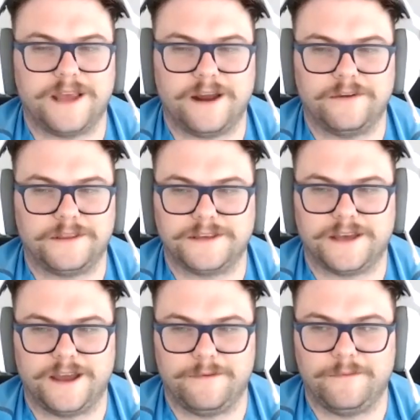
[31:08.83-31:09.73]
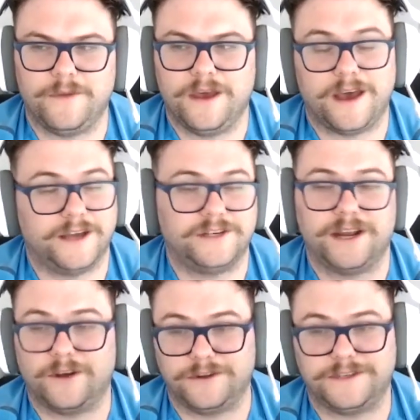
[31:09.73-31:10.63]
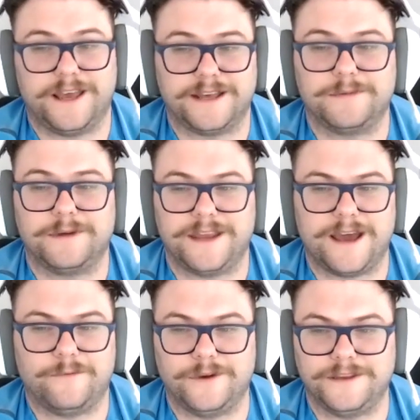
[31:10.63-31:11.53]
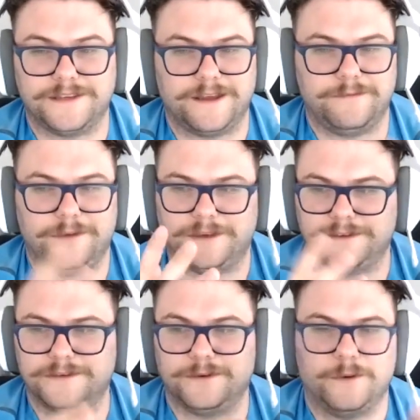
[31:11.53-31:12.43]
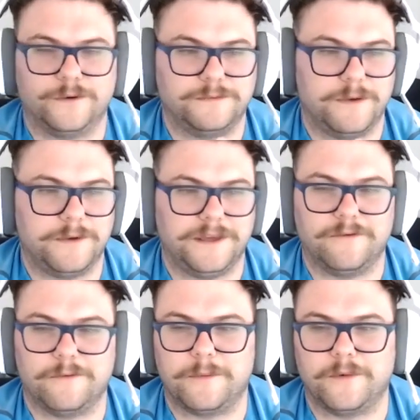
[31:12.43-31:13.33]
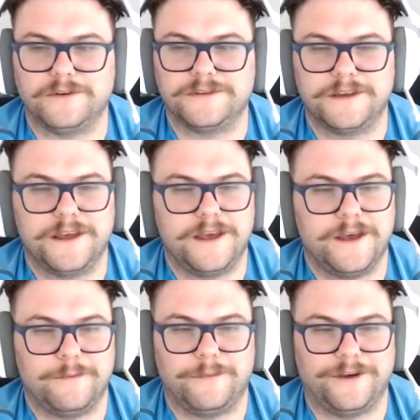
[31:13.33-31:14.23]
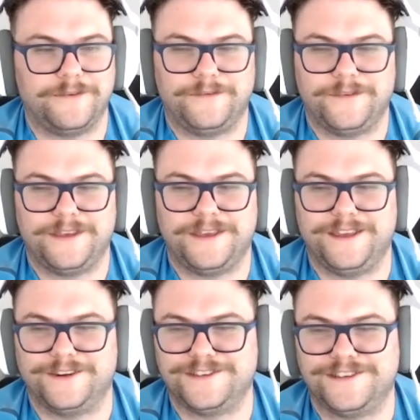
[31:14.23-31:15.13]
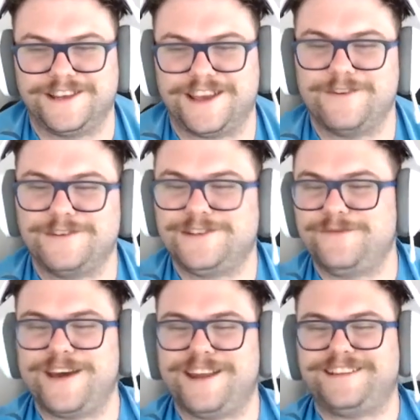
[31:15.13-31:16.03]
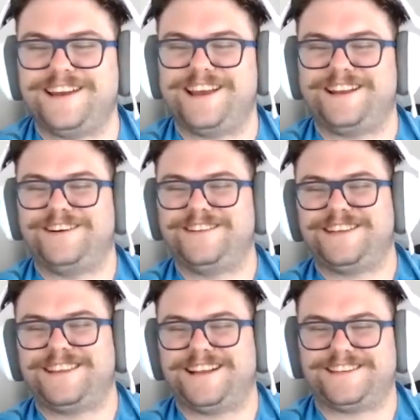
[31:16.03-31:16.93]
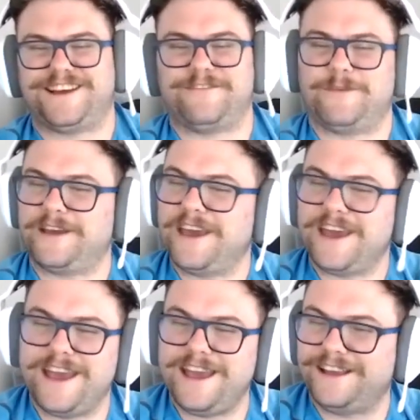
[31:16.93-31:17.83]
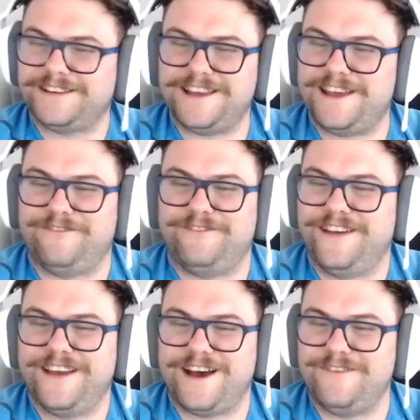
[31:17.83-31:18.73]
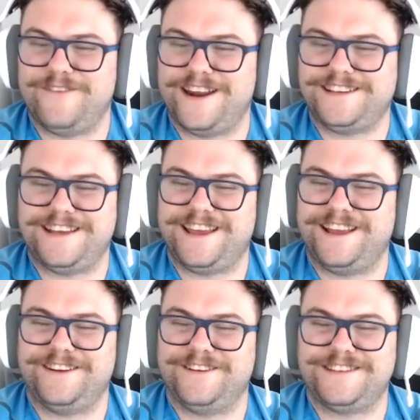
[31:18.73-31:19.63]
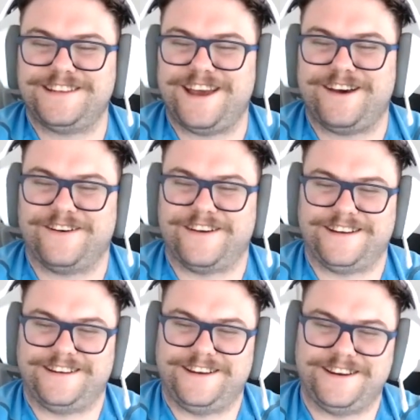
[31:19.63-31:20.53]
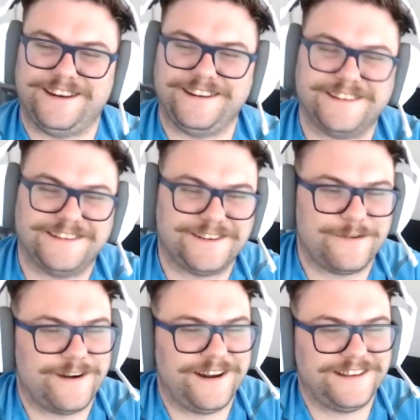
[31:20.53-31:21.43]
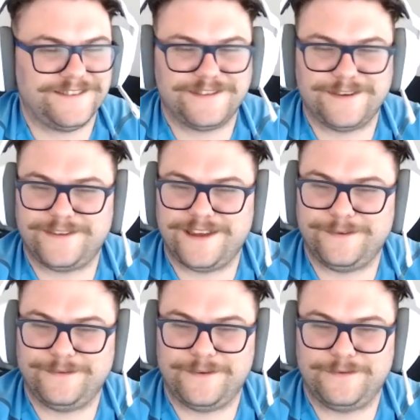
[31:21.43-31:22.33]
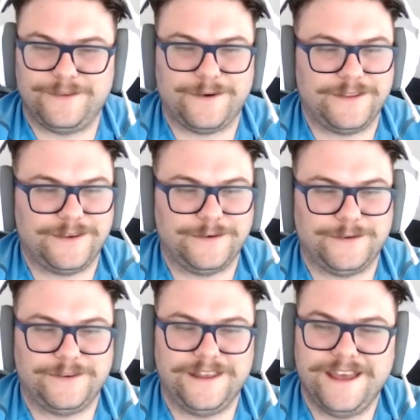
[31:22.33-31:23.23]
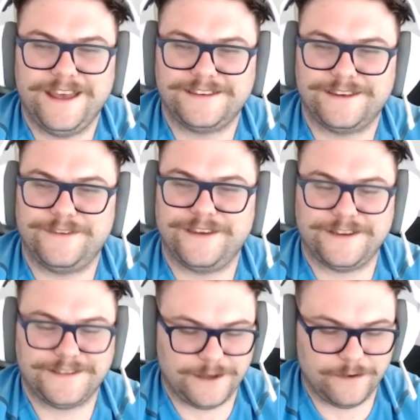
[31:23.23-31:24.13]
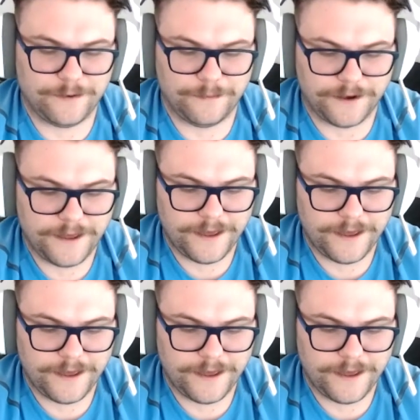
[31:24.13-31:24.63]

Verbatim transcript: down at the time. I should honestly ask my dad what he said because who knows, maybe he remembers. But, you know, she's like, I was so bad at taking notes at that time. I'm like, hey, same. I'm bad at taking notes now. I need to start writing some stuff down of all the cool stuff that God's doing. But